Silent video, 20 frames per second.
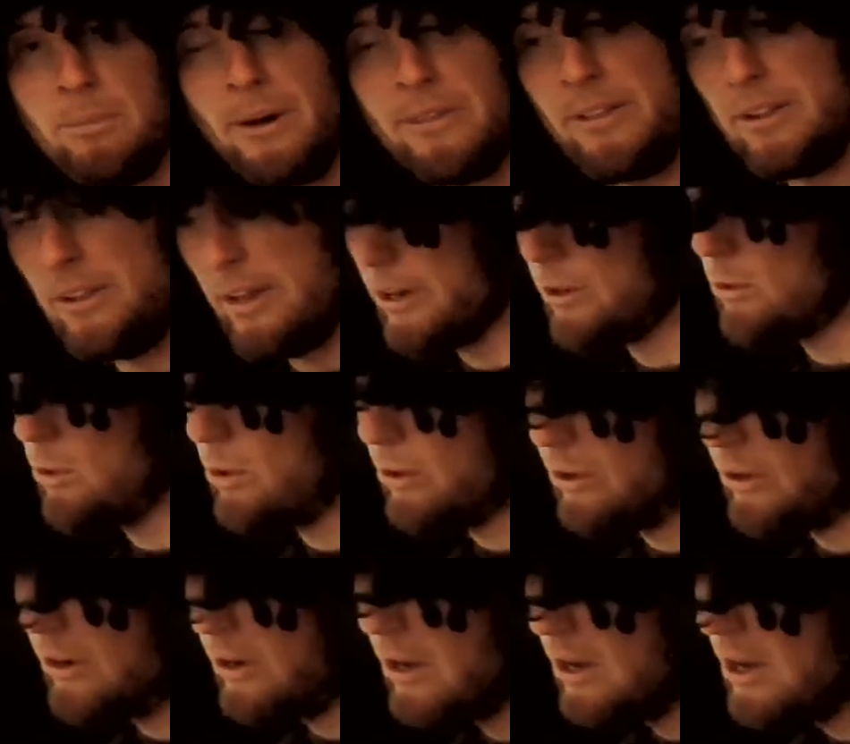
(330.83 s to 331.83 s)
about the letter
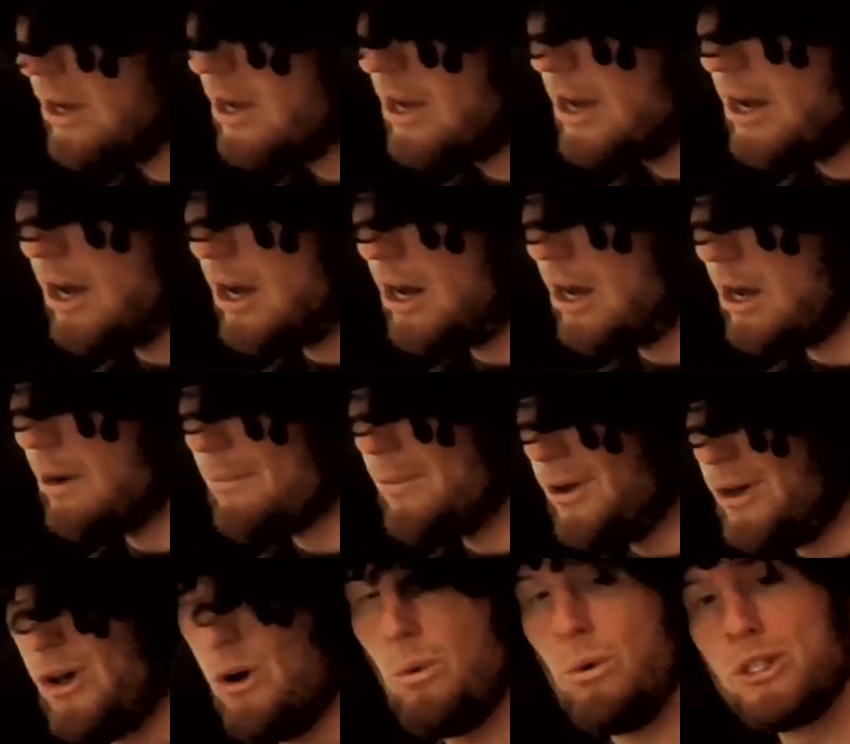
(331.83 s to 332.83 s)

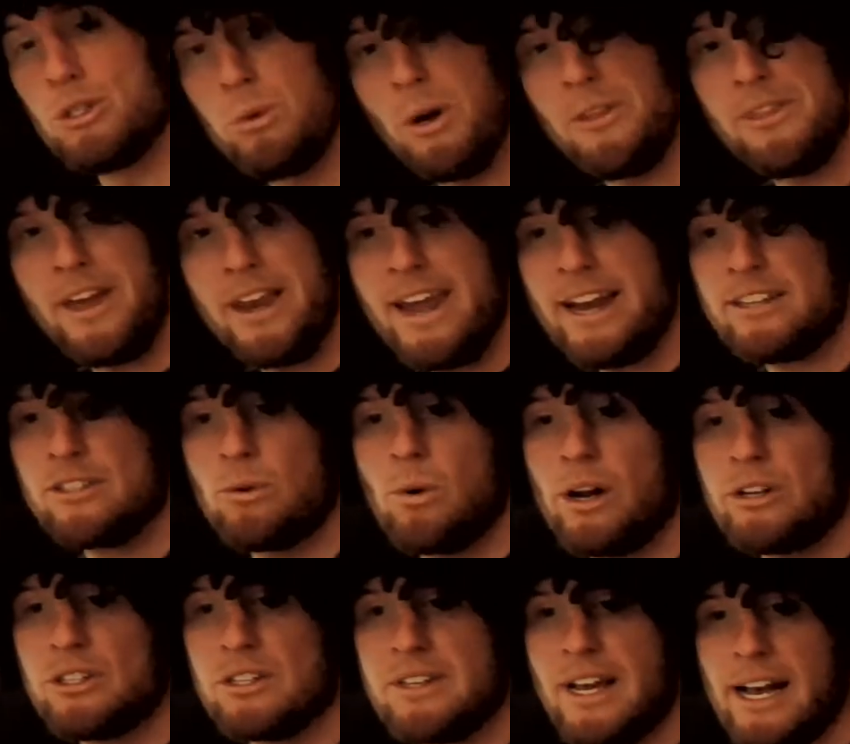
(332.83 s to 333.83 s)
order, which is what that next
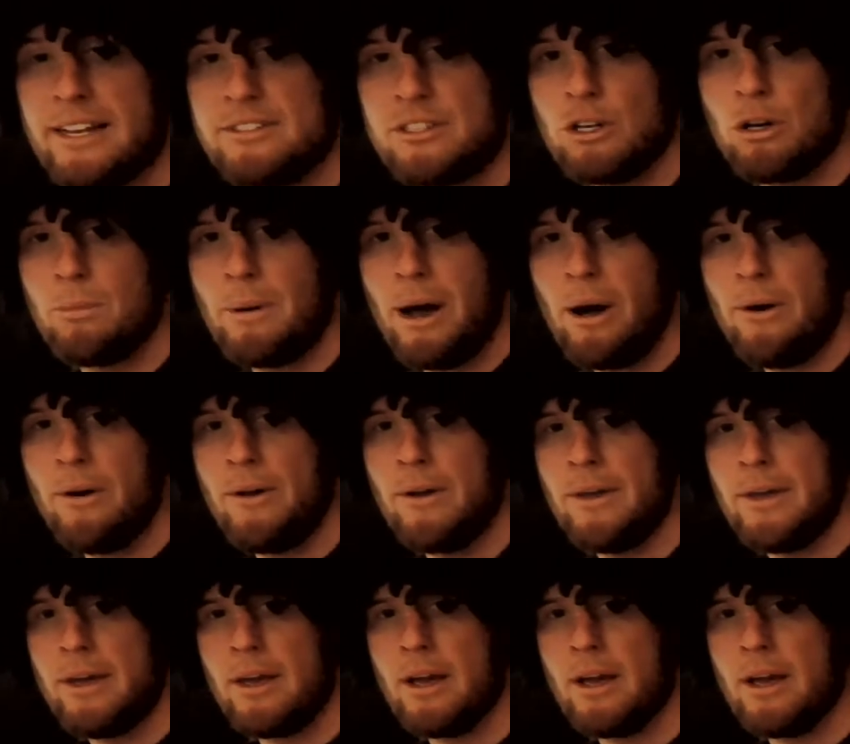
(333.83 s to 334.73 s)
question's asking you about.